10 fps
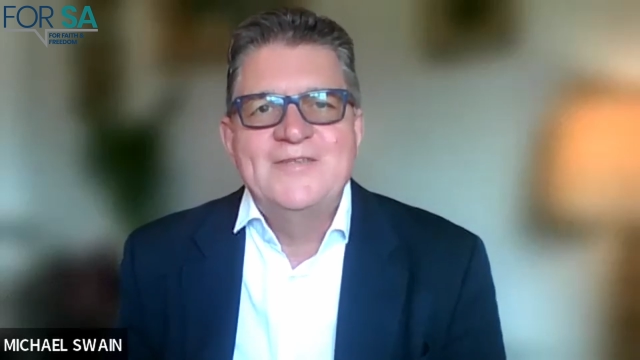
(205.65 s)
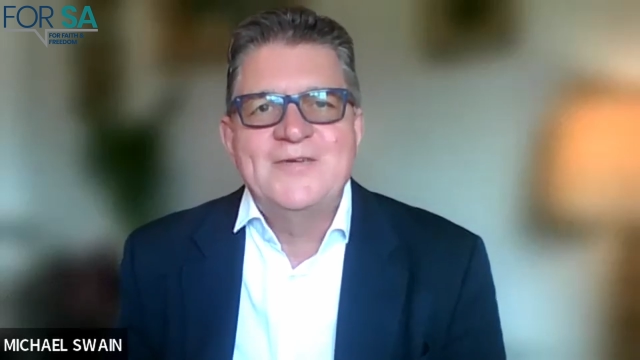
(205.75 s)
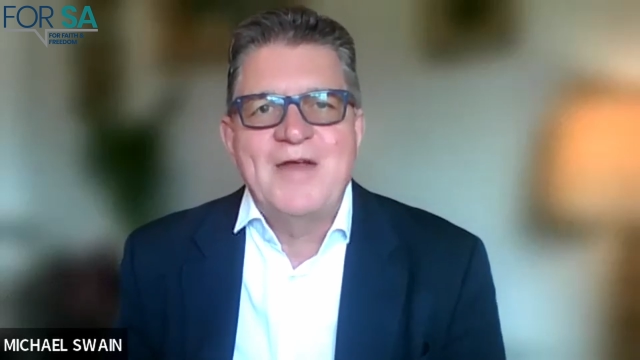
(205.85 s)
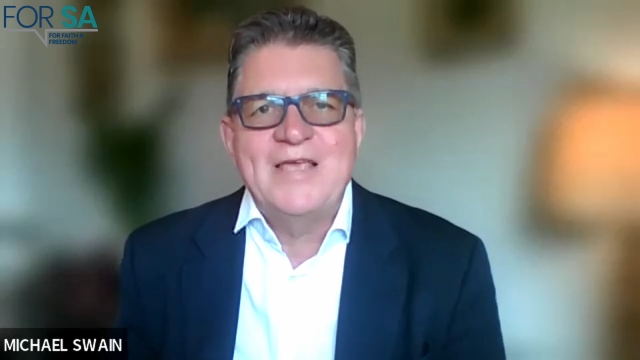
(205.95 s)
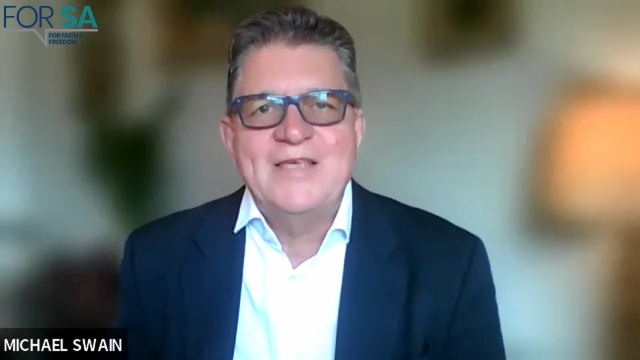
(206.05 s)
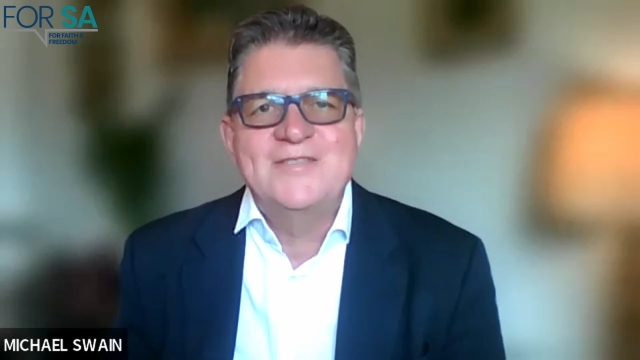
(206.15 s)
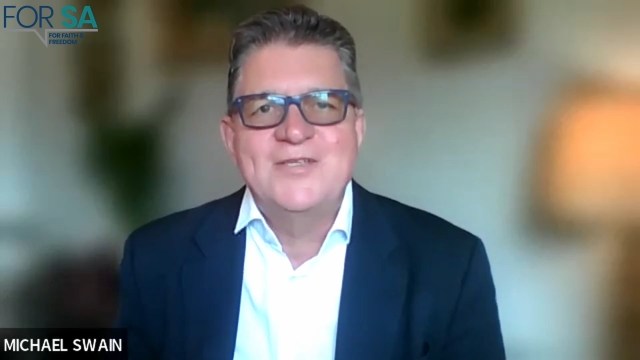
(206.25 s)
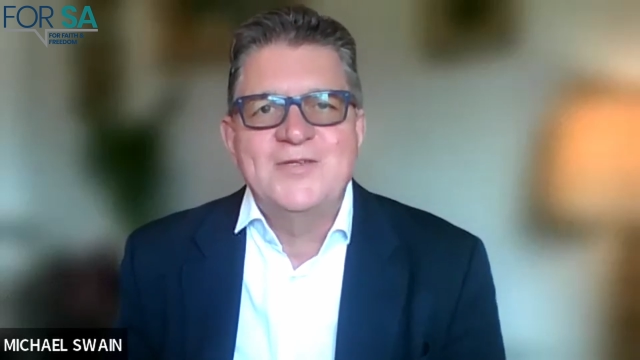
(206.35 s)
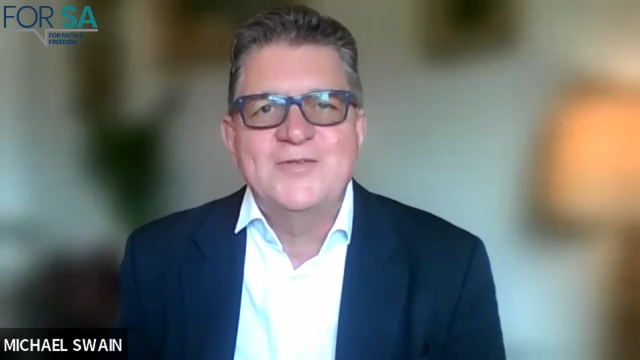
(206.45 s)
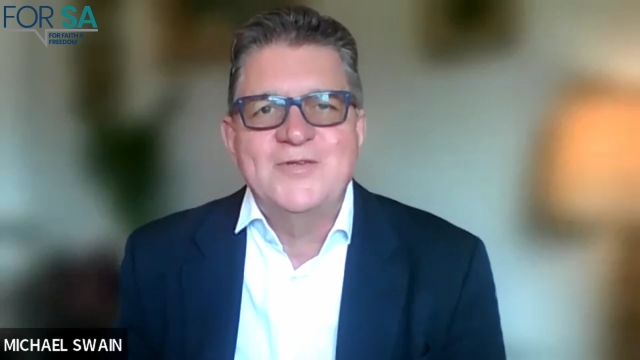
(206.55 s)
to raise
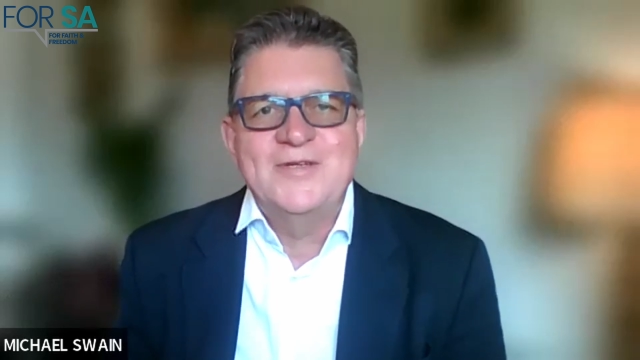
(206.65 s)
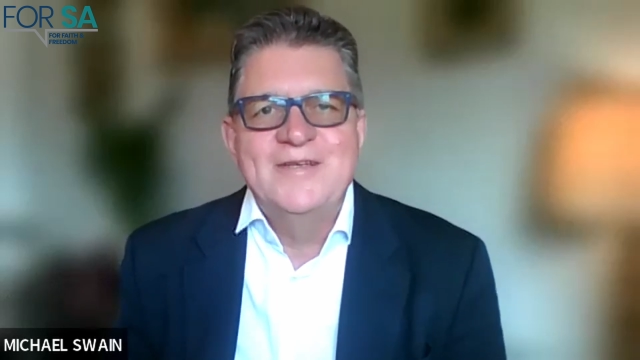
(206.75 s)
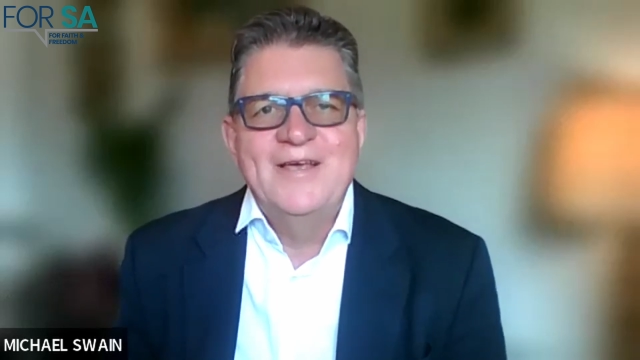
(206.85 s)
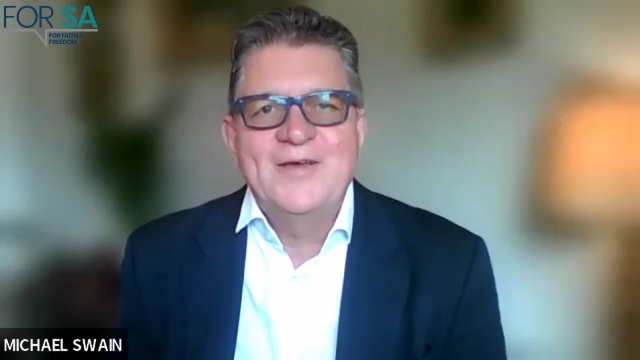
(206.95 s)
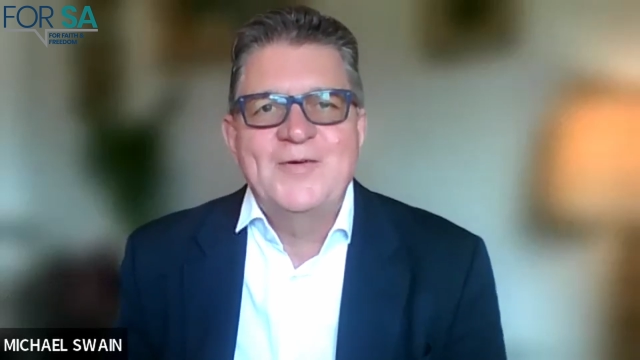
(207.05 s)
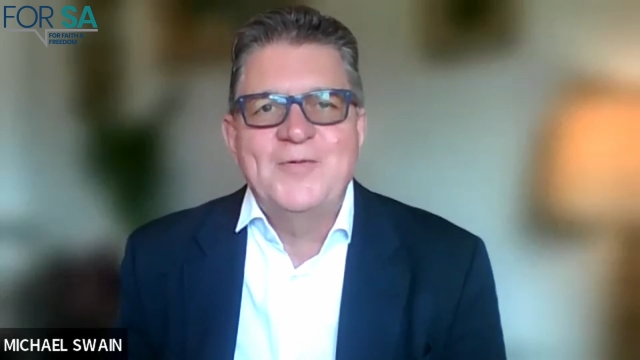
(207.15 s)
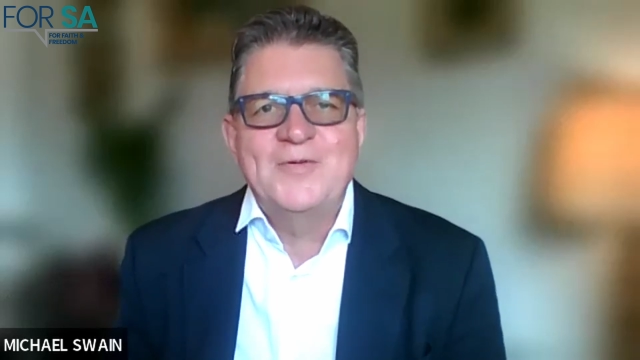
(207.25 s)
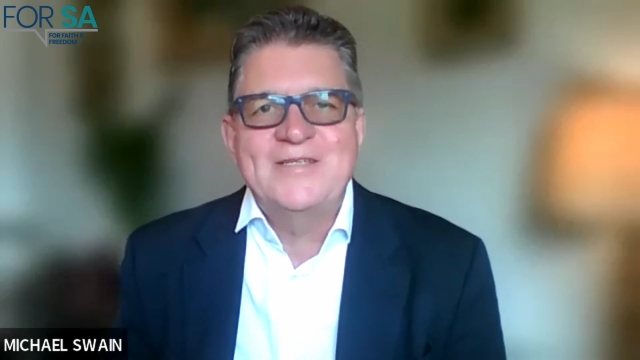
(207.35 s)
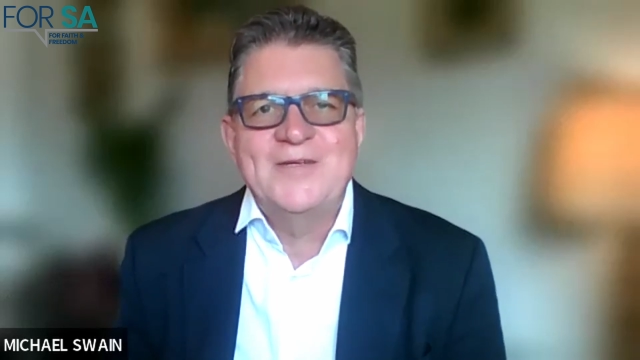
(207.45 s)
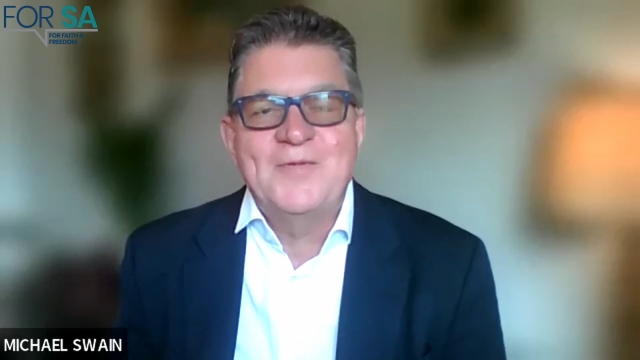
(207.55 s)
children
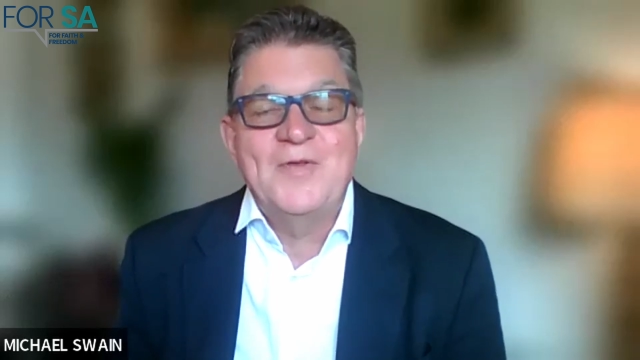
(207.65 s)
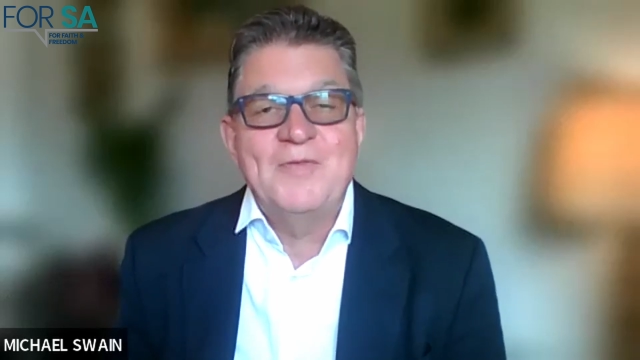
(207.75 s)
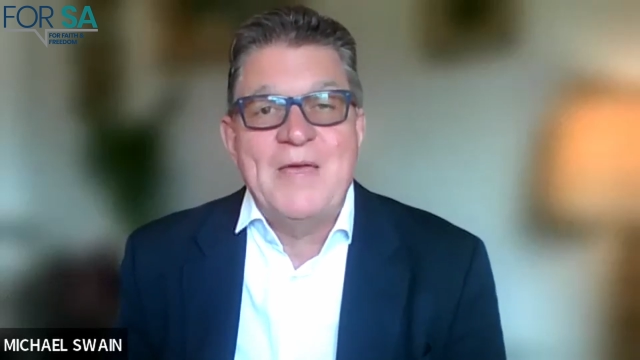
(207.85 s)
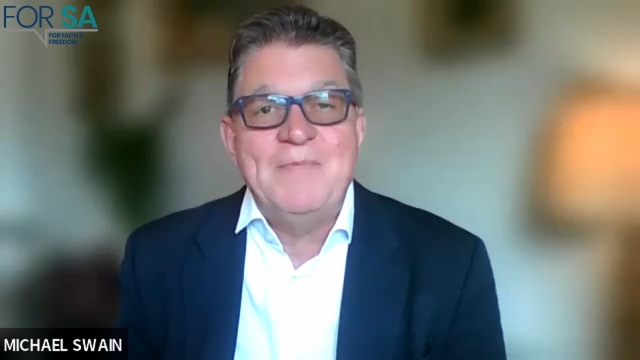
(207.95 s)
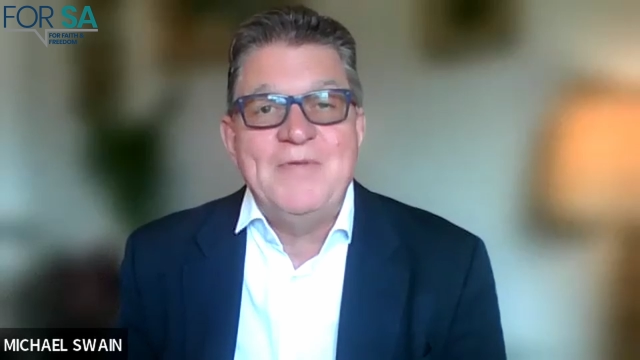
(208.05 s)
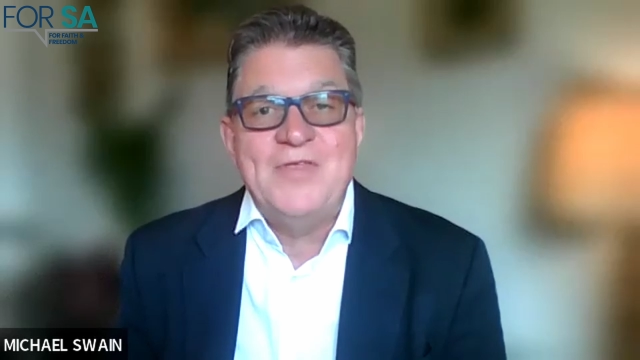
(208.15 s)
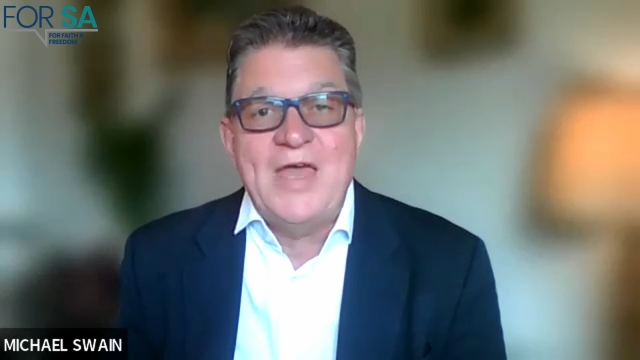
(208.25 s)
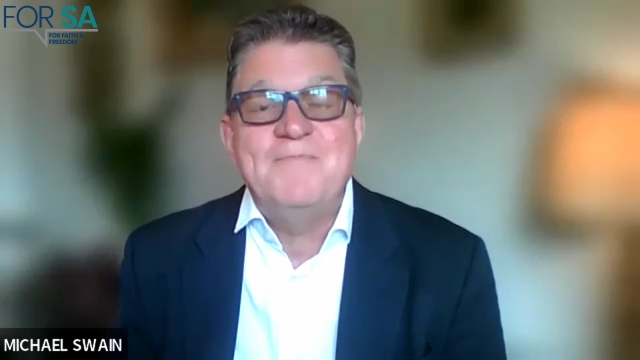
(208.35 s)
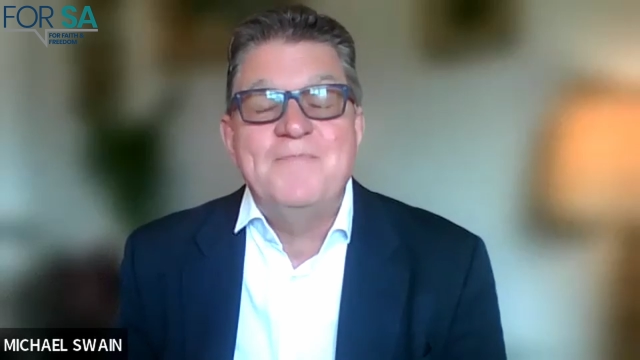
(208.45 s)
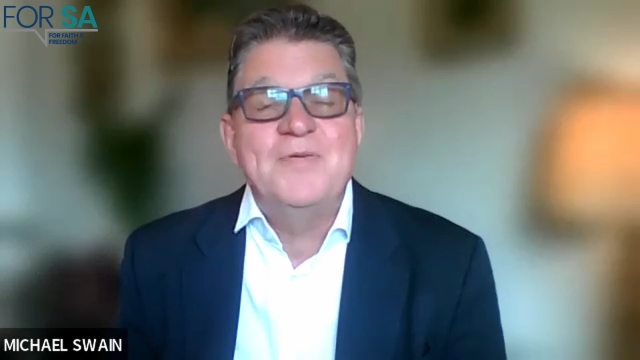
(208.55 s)
according to what maybe they